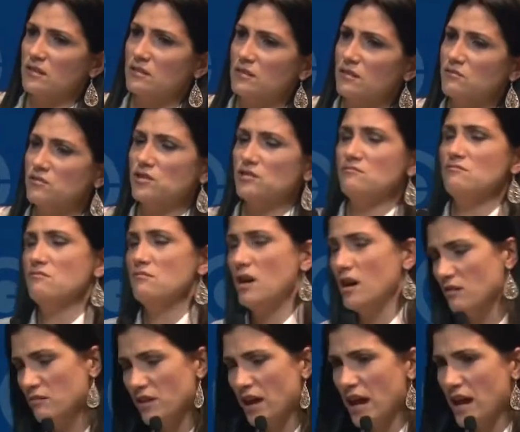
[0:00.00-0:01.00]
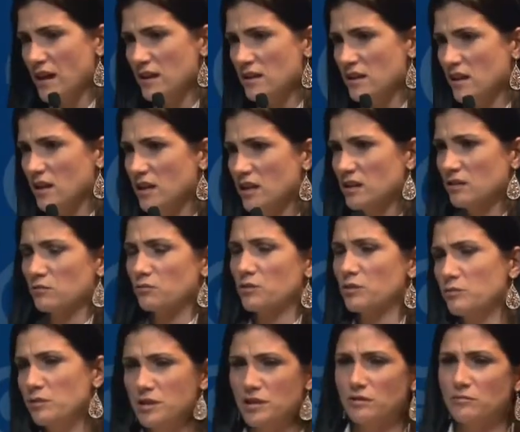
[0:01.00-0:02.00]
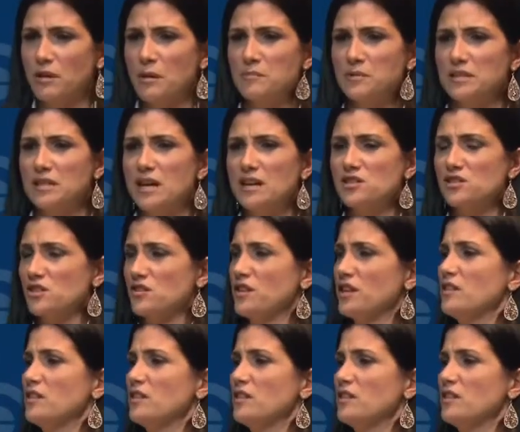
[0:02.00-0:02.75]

Don't you know that? It'll ruin your reputation.